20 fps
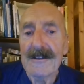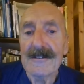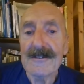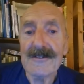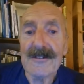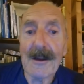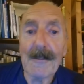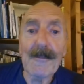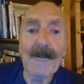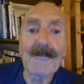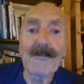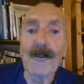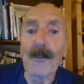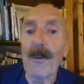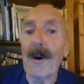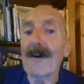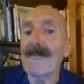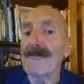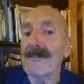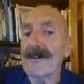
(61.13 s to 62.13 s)
Some of the
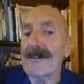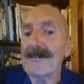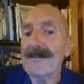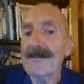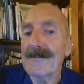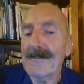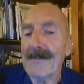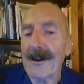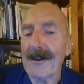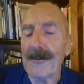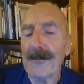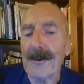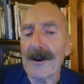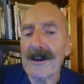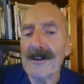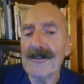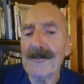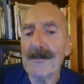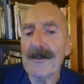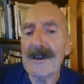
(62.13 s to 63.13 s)
worries, by the
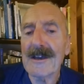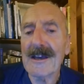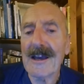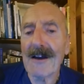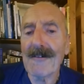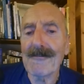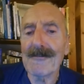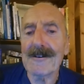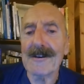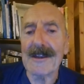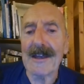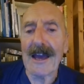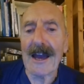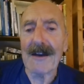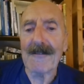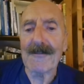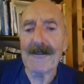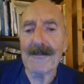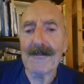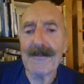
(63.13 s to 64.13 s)
way, that we currently
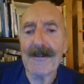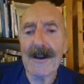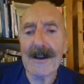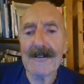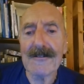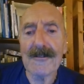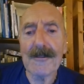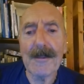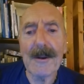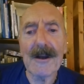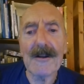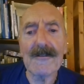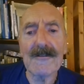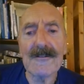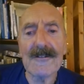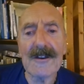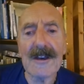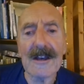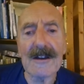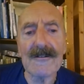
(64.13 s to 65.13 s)
have, in fact,
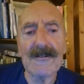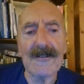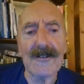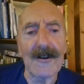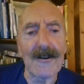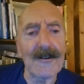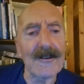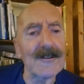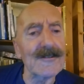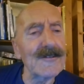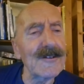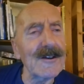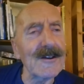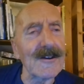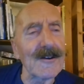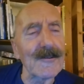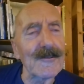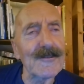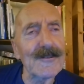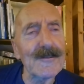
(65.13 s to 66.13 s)
about TikTok and the
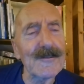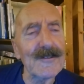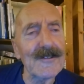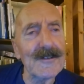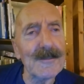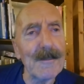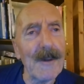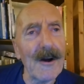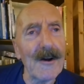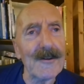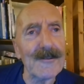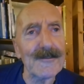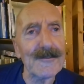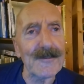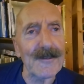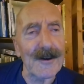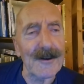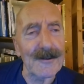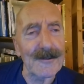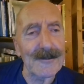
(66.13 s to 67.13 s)
use of
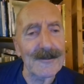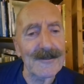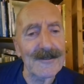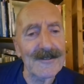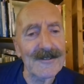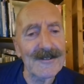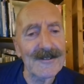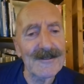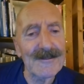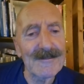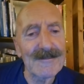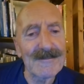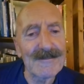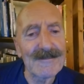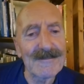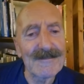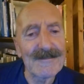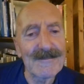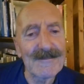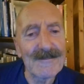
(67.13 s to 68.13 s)
smartphones.
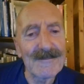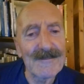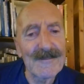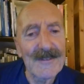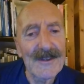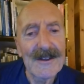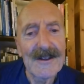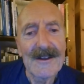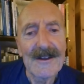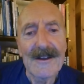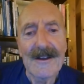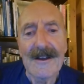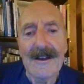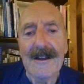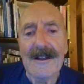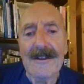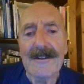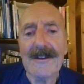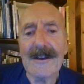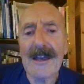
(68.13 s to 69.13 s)

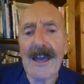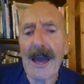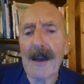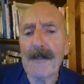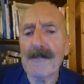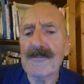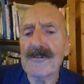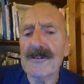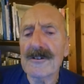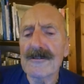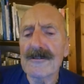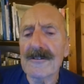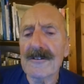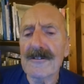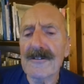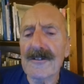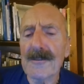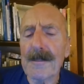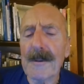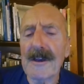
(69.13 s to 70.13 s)
The captions
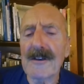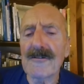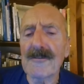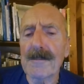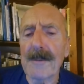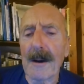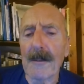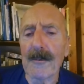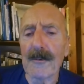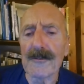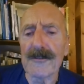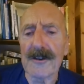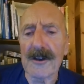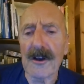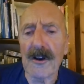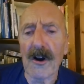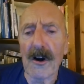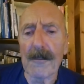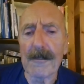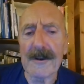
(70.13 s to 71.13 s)
and speech bubbles in
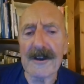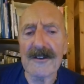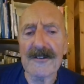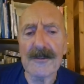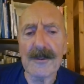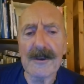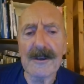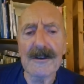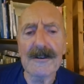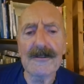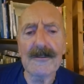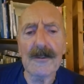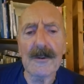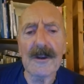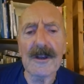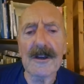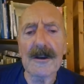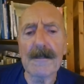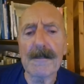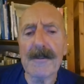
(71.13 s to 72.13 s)
comics were
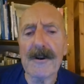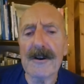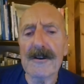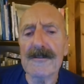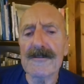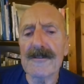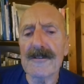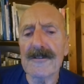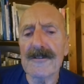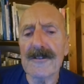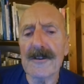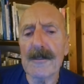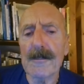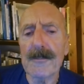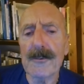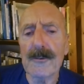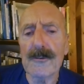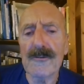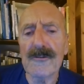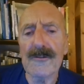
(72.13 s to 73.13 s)
usually composed of
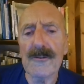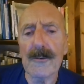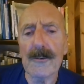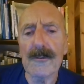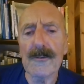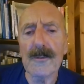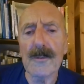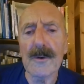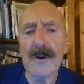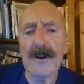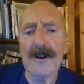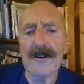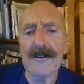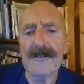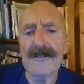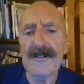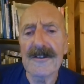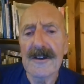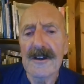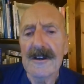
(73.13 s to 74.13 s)
simple short
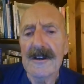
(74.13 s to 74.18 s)
words,